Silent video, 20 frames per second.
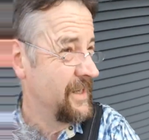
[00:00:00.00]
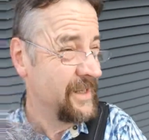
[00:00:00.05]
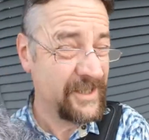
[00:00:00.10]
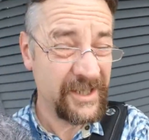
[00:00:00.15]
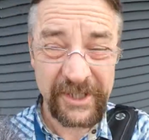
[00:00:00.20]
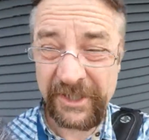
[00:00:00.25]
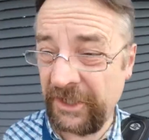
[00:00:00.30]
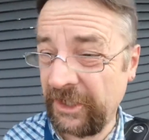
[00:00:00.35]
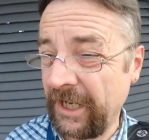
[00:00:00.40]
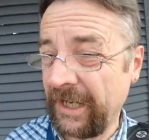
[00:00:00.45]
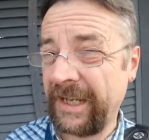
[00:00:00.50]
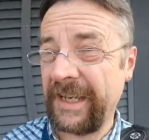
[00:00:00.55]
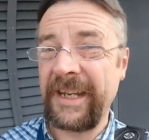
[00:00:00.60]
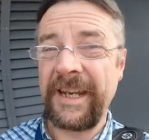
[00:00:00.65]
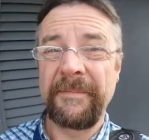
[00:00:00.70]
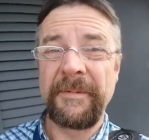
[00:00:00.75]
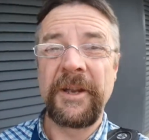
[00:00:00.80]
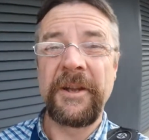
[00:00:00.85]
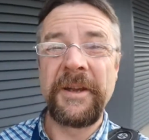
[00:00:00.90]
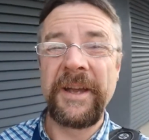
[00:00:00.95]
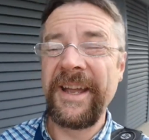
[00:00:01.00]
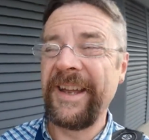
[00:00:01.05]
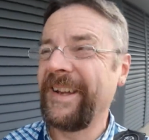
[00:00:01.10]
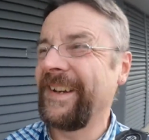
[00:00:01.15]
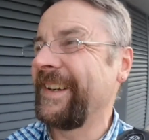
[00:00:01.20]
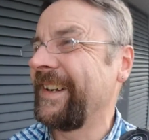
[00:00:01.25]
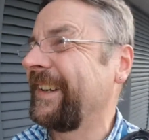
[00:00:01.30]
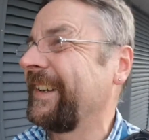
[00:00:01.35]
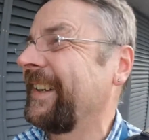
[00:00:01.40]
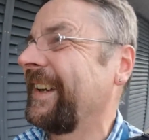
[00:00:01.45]
Just checking on.
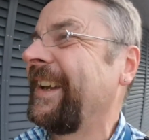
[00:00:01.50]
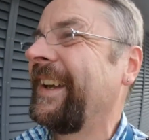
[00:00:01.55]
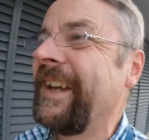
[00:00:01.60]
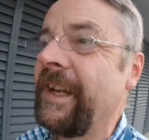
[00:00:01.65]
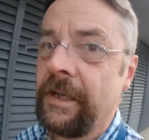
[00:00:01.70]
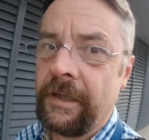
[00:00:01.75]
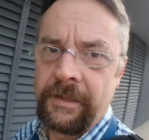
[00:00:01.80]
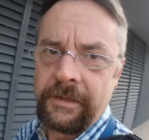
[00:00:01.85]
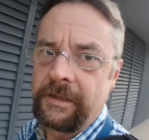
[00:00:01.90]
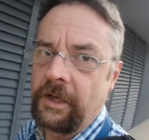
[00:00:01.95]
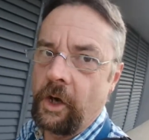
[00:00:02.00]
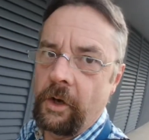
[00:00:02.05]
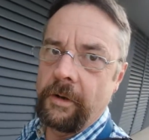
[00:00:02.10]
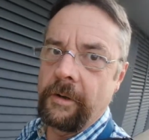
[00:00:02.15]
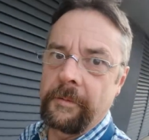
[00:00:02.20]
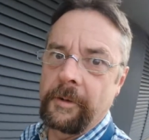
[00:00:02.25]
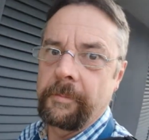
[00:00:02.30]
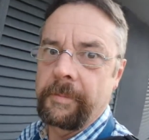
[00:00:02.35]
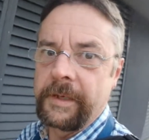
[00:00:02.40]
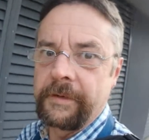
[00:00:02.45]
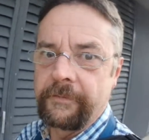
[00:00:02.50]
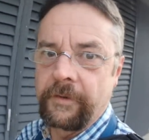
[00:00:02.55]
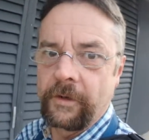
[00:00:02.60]
No, I'm not being